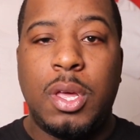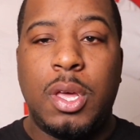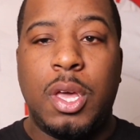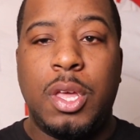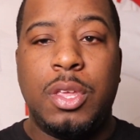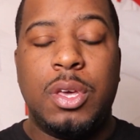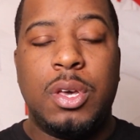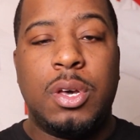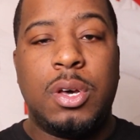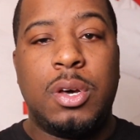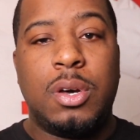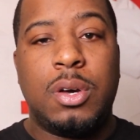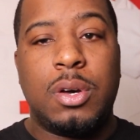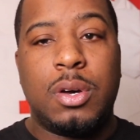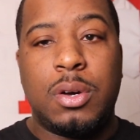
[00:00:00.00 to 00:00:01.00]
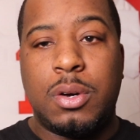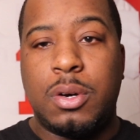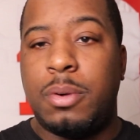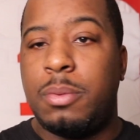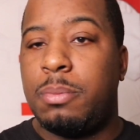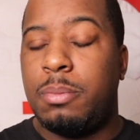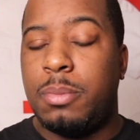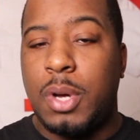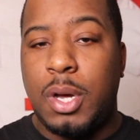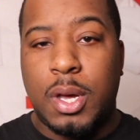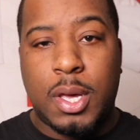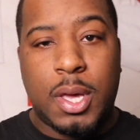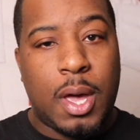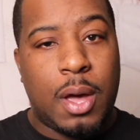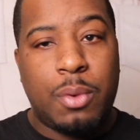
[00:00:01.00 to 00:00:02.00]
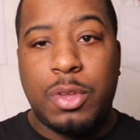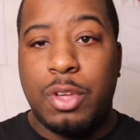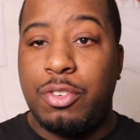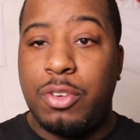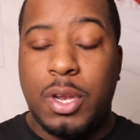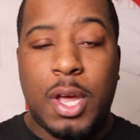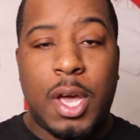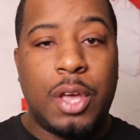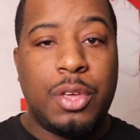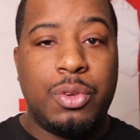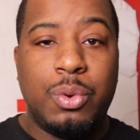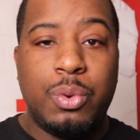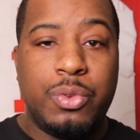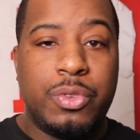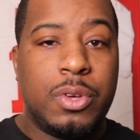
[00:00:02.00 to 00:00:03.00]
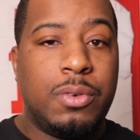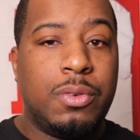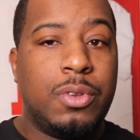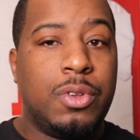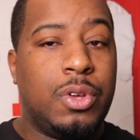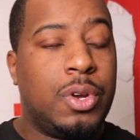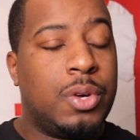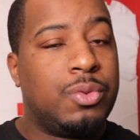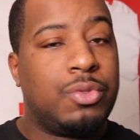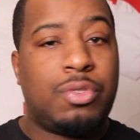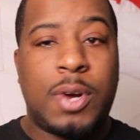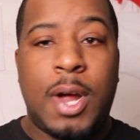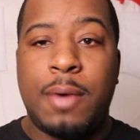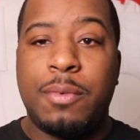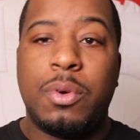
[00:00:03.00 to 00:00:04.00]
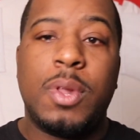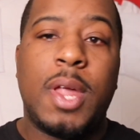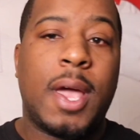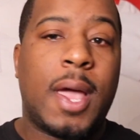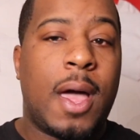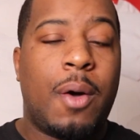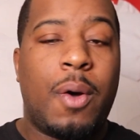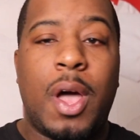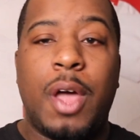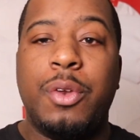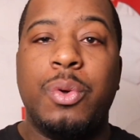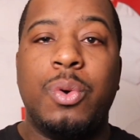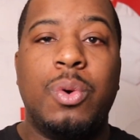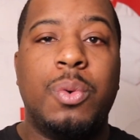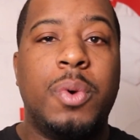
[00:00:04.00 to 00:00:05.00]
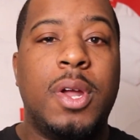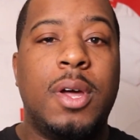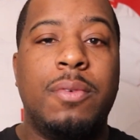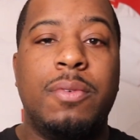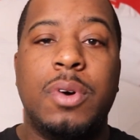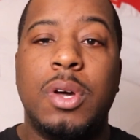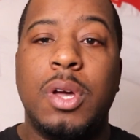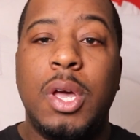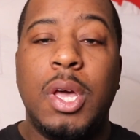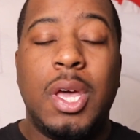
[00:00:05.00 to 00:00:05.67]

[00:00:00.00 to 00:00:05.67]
and your um, account that you're not using, you know, travel like how I do or whatever,